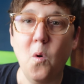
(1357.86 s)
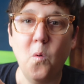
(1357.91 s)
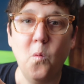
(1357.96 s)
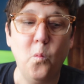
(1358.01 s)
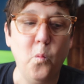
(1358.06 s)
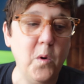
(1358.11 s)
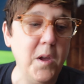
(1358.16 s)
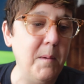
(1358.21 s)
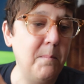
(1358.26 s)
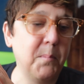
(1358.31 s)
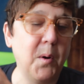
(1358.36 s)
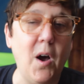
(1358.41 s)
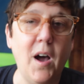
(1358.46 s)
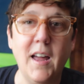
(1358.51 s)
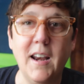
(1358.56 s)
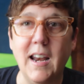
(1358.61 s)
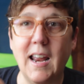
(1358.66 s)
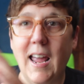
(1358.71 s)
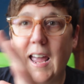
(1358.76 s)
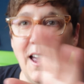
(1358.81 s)
We
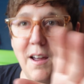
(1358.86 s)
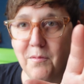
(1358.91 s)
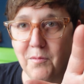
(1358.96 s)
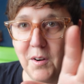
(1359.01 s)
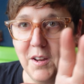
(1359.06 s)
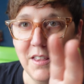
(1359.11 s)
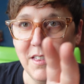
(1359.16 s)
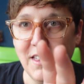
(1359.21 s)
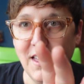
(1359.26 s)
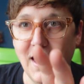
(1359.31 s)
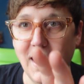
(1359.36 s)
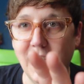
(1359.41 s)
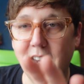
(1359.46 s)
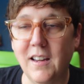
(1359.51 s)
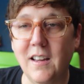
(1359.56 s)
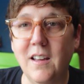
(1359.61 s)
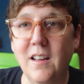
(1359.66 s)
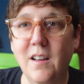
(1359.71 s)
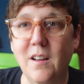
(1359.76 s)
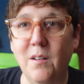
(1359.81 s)
bought
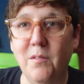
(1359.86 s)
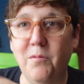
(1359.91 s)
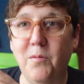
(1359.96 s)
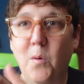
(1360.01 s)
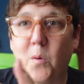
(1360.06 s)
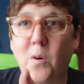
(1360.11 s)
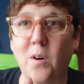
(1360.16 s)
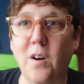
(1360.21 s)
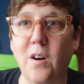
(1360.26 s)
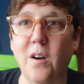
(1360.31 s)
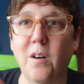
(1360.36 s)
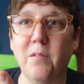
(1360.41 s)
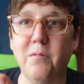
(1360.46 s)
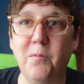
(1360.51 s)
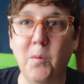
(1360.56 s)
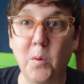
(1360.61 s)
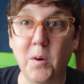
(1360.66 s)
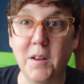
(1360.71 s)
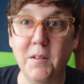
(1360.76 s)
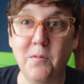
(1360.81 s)
everything for
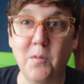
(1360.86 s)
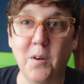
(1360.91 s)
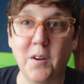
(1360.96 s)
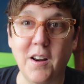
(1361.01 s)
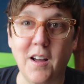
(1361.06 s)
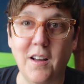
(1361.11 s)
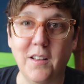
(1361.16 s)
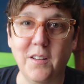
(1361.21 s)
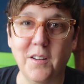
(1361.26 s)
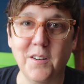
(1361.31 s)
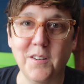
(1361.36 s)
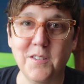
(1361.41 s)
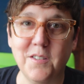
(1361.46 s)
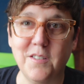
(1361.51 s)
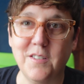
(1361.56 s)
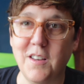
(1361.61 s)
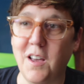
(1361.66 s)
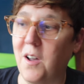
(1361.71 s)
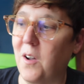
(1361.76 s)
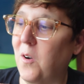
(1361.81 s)
$44.
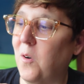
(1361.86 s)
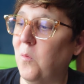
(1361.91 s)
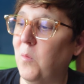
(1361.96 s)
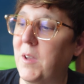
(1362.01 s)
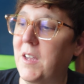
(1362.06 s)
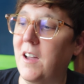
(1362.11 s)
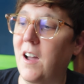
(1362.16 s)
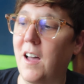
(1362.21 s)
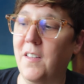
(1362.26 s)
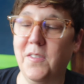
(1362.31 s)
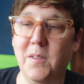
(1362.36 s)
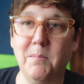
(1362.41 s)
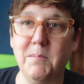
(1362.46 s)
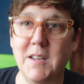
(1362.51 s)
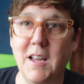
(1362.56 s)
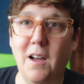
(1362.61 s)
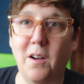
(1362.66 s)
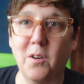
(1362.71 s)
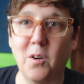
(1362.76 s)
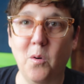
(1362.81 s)
So we got them
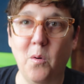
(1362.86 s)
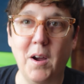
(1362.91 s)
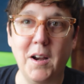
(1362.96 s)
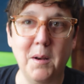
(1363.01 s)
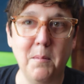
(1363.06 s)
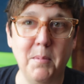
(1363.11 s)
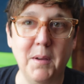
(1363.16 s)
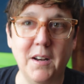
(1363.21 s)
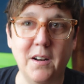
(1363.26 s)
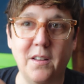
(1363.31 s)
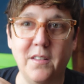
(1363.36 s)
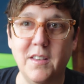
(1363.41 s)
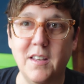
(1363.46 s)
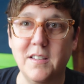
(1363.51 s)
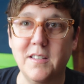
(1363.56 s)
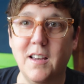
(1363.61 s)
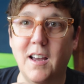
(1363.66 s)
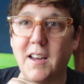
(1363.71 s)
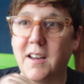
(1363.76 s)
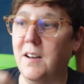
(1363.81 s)
down quite a bit on
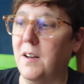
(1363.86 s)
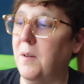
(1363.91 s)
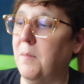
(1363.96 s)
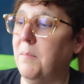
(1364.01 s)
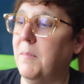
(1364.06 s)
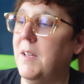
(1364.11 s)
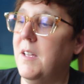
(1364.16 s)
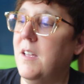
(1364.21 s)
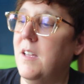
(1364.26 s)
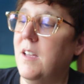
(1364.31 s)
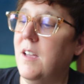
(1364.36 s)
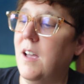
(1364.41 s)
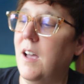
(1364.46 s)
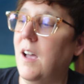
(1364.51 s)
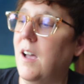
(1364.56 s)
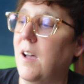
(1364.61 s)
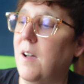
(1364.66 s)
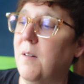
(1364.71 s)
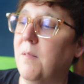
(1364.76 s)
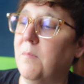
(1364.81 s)
this item,
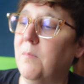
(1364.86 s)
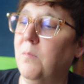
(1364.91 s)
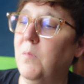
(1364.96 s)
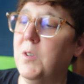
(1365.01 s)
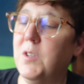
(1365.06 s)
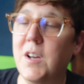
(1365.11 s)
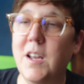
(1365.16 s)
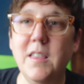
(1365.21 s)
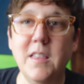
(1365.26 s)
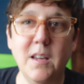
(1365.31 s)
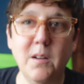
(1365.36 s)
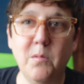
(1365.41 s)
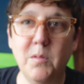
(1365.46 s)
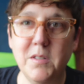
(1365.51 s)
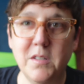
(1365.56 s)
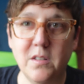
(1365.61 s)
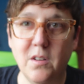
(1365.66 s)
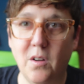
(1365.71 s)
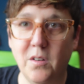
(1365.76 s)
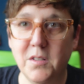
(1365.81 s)
which I think
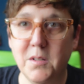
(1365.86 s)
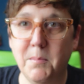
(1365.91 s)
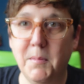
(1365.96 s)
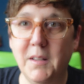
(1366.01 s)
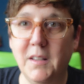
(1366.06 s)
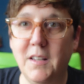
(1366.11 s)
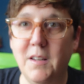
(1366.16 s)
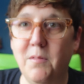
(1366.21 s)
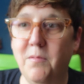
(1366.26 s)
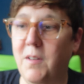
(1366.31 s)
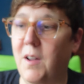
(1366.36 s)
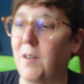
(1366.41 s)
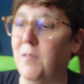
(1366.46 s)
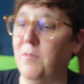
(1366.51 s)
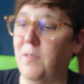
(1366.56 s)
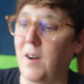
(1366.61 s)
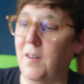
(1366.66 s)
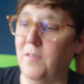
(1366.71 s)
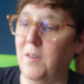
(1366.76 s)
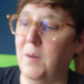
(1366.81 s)
was ultimately fair
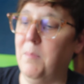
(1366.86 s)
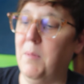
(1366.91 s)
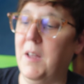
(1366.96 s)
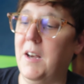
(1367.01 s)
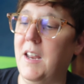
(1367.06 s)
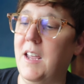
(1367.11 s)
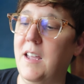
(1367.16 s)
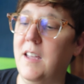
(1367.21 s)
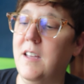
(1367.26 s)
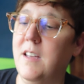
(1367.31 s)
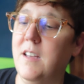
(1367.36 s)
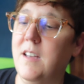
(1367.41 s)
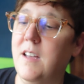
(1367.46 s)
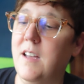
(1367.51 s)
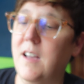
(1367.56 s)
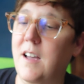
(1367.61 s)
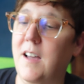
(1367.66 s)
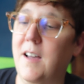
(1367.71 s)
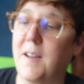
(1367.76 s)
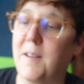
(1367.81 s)
for everybody.
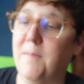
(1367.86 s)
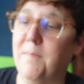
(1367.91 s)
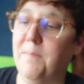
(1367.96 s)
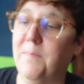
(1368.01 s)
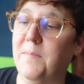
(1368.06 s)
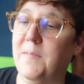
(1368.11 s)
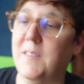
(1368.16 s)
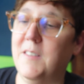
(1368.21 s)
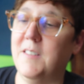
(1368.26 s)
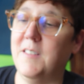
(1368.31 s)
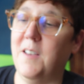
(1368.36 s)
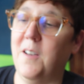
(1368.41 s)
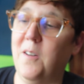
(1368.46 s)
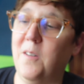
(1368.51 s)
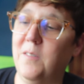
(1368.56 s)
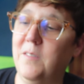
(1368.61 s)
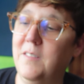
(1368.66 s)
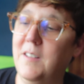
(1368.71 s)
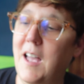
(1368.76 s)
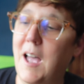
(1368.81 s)

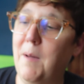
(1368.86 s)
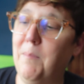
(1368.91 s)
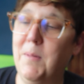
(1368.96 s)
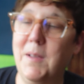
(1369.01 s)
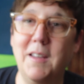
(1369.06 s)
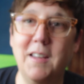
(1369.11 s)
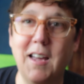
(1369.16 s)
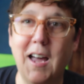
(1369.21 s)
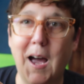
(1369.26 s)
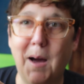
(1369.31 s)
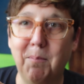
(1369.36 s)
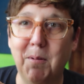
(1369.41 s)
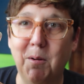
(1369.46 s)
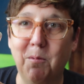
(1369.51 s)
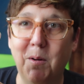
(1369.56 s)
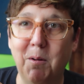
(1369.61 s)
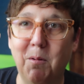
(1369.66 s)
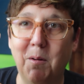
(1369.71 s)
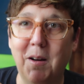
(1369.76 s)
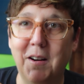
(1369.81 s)
So happy
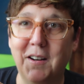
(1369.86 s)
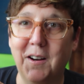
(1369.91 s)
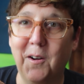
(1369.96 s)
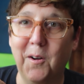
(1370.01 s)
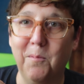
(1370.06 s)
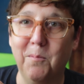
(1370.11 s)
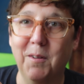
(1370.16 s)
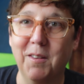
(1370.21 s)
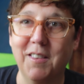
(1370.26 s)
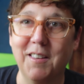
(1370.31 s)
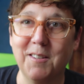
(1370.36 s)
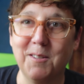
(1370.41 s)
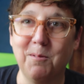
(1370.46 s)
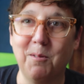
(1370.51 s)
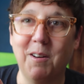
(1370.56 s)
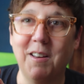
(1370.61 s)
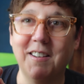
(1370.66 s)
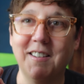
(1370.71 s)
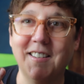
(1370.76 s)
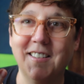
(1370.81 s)
we went home with this
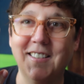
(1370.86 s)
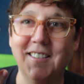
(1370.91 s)
one.